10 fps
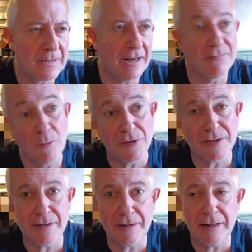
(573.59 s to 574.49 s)
And of
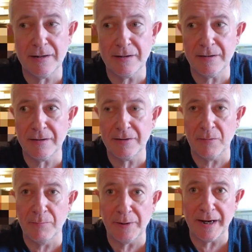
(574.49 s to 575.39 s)
course, the
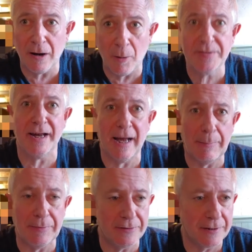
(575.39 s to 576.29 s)
complete opposite happened.